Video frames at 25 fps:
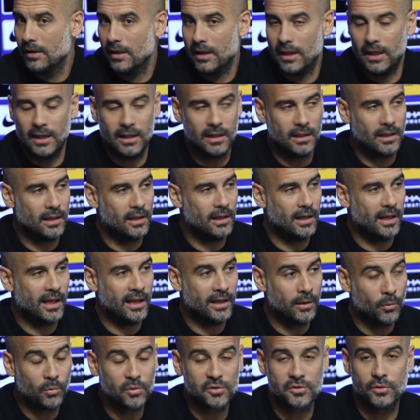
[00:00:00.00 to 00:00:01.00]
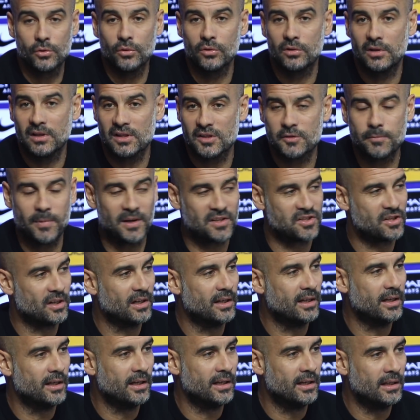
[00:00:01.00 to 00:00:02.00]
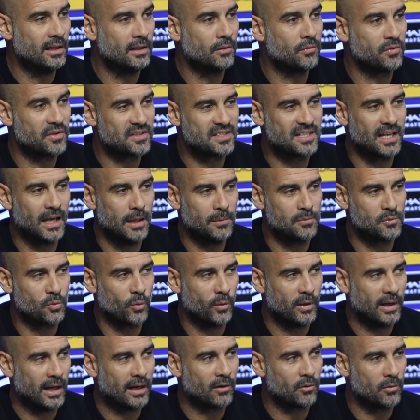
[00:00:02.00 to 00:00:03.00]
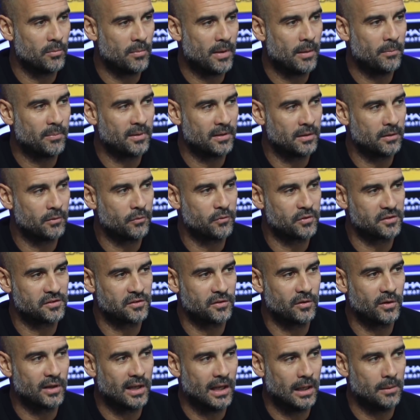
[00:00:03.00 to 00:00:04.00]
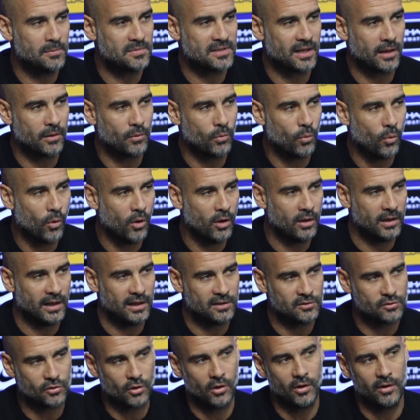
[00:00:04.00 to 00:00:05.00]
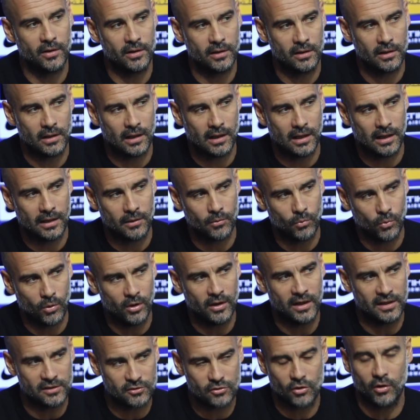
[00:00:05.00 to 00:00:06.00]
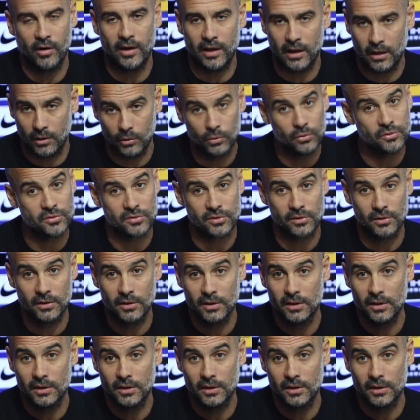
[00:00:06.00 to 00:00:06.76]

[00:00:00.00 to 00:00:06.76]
And it was good, especially in the first games. When I remember the first three games, I won, I draw, and I lose